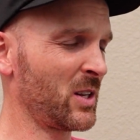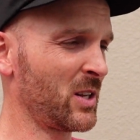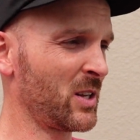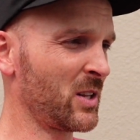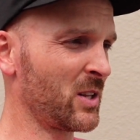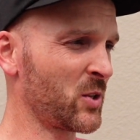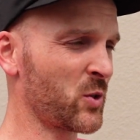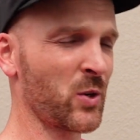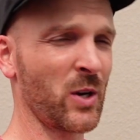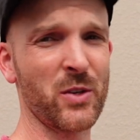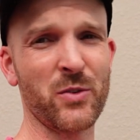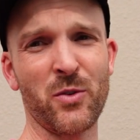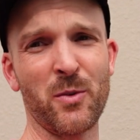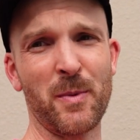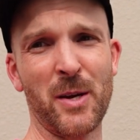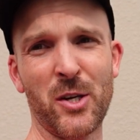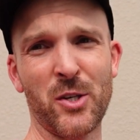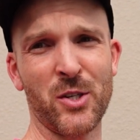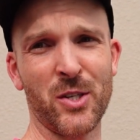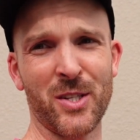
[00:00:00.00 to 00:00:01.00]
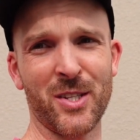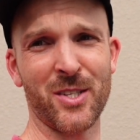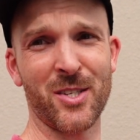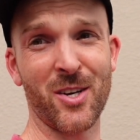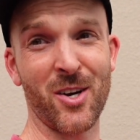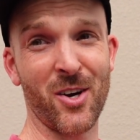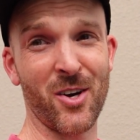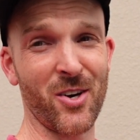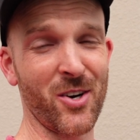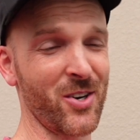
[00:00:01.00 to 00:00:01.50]
the transformation this
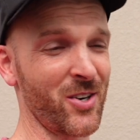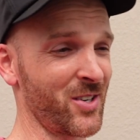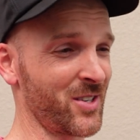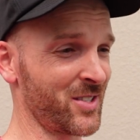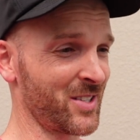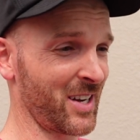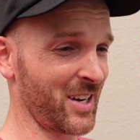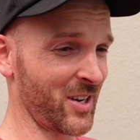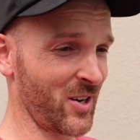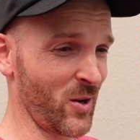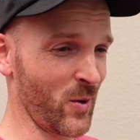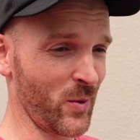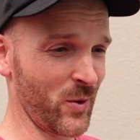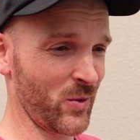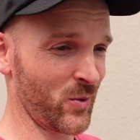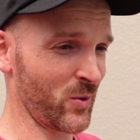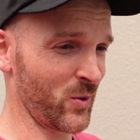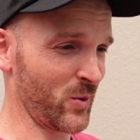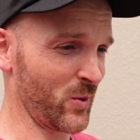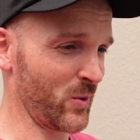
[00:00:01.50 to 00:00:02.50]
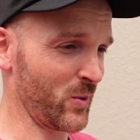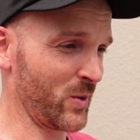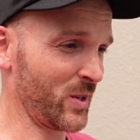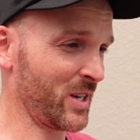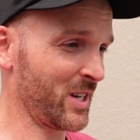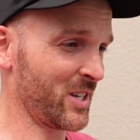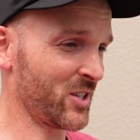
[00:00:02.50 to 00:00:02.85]
car is like going through.